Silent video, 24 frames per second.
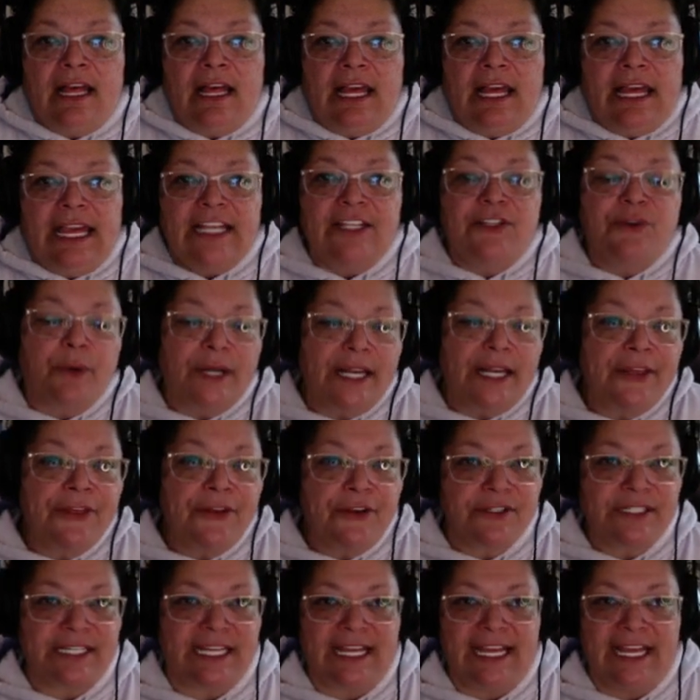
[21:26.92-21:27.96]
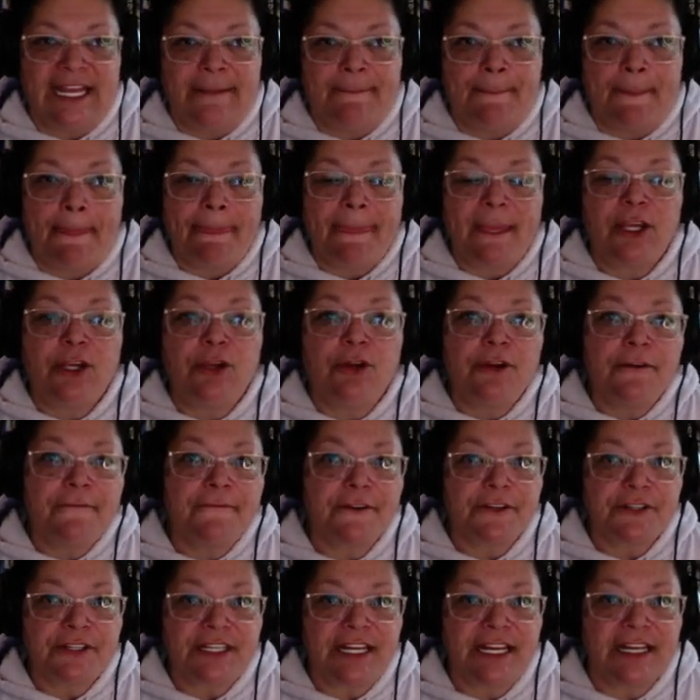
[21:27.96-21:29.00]
in 2013,
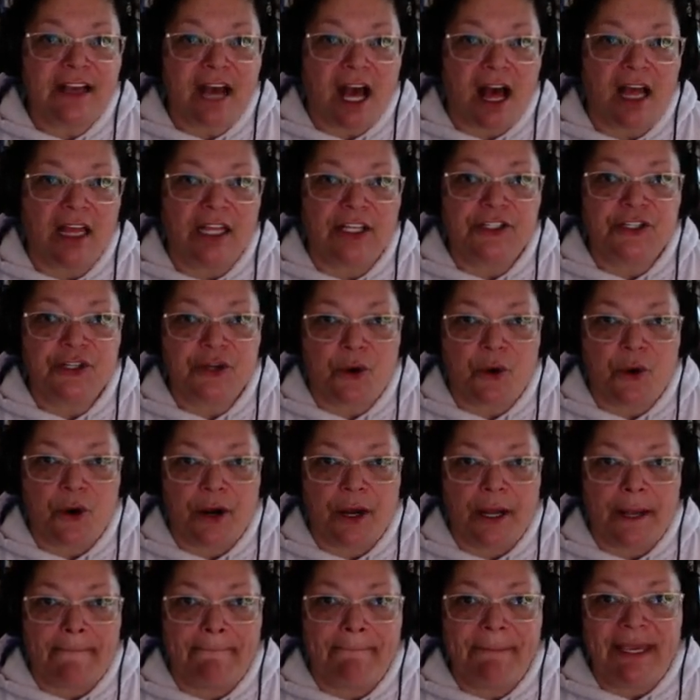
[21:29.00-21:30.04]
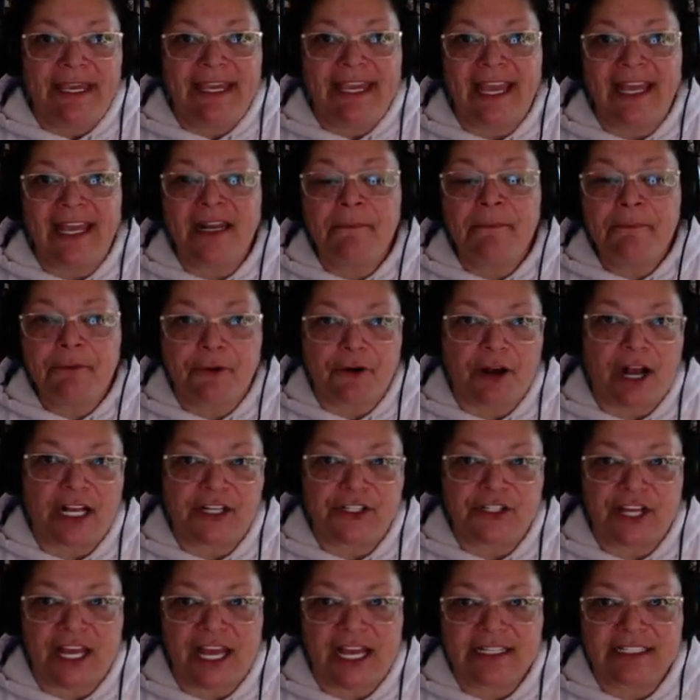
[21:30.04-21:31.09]
University College Cork began a
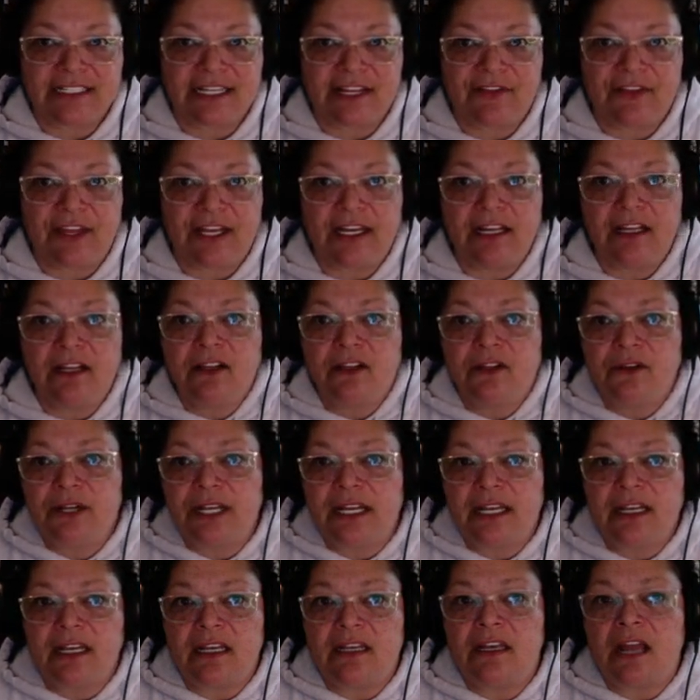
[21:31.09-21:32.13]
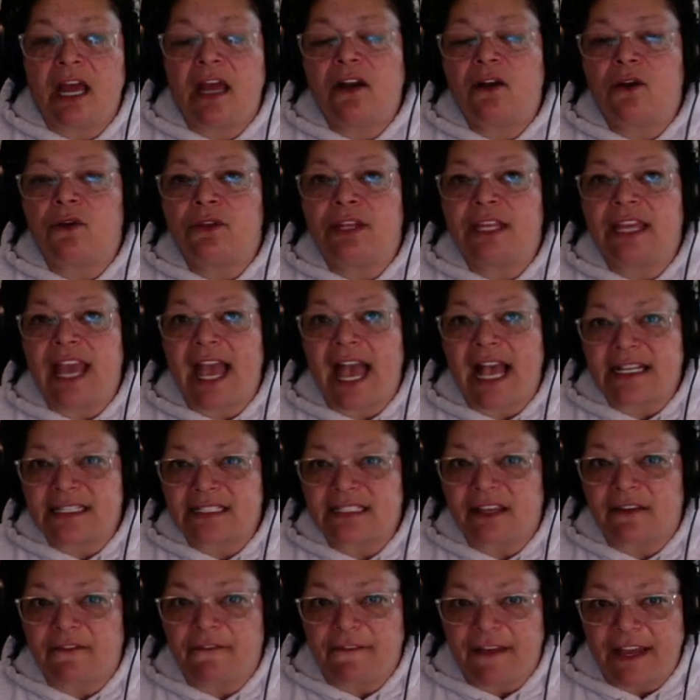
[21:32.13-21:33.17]
project that included not only
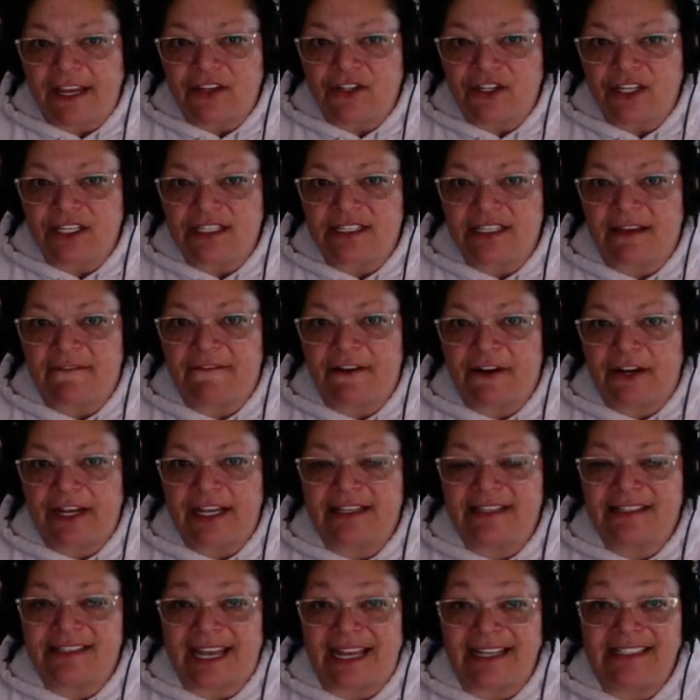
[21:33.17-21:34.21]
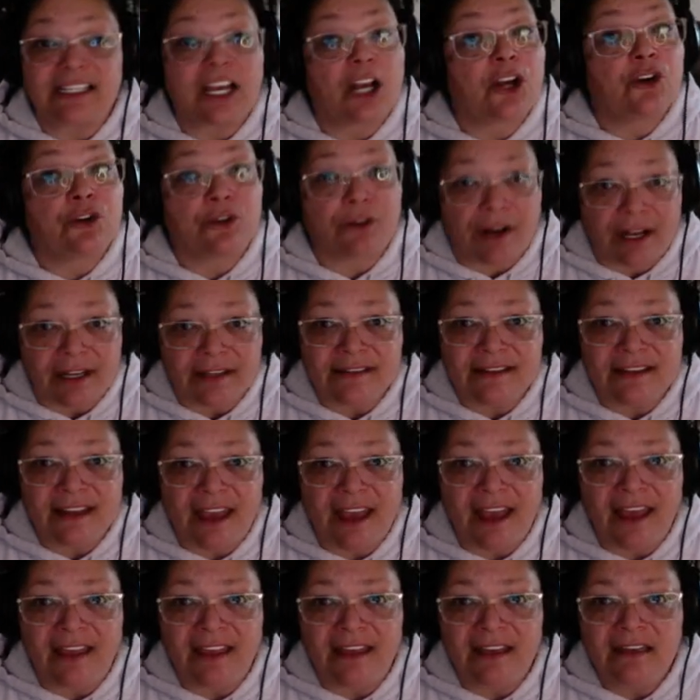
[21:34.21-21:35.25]
excavations at various sites across the
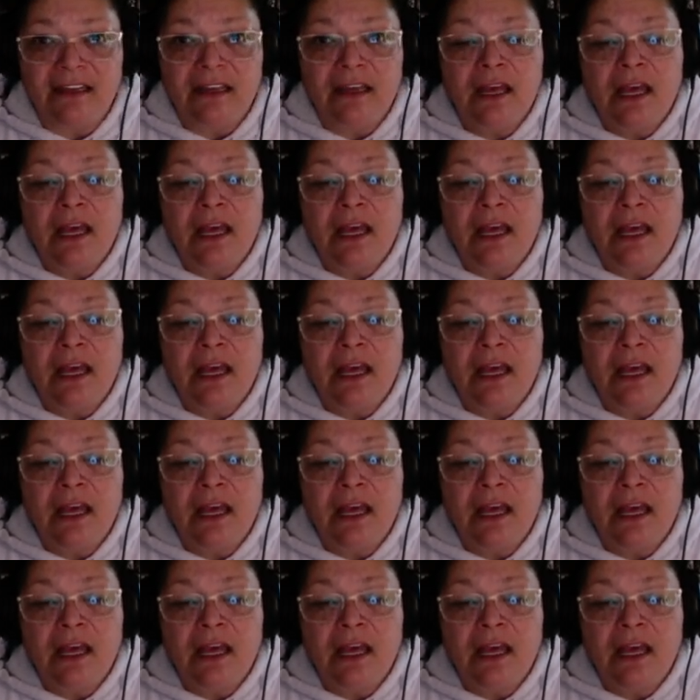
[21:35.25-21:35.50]
island,